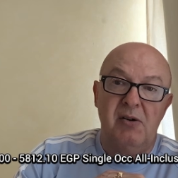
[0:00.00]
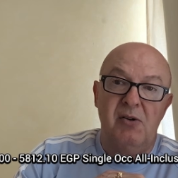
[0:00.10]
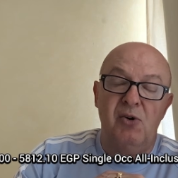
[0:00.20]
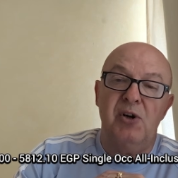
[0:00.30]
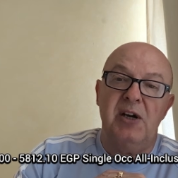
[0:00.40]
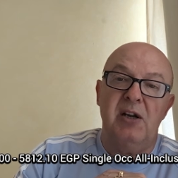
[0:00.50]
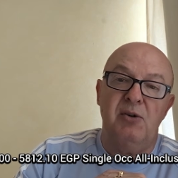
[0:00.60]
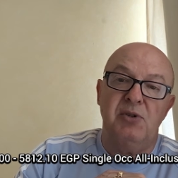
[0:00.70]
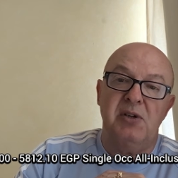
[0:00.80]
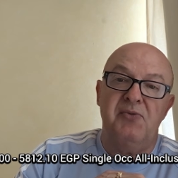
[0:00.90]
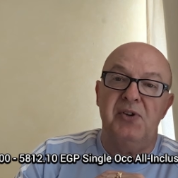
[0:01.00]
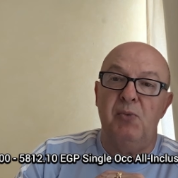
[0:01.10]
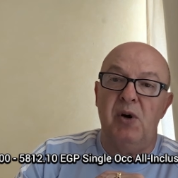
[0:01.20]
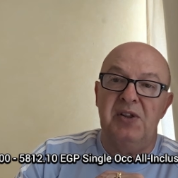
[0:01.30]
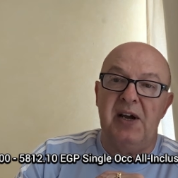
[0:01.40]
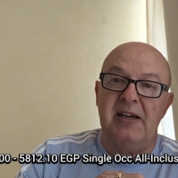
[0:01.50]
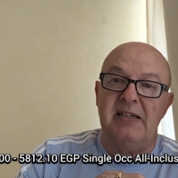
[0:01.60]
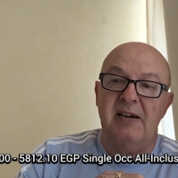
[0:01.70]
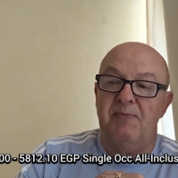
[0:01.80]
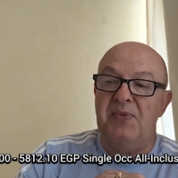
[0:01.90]
all inclusive for the one
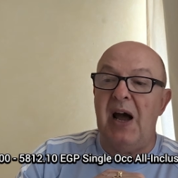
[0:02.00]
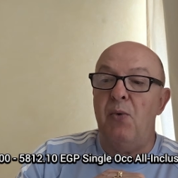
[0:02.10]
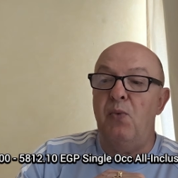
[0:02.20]
night. Now,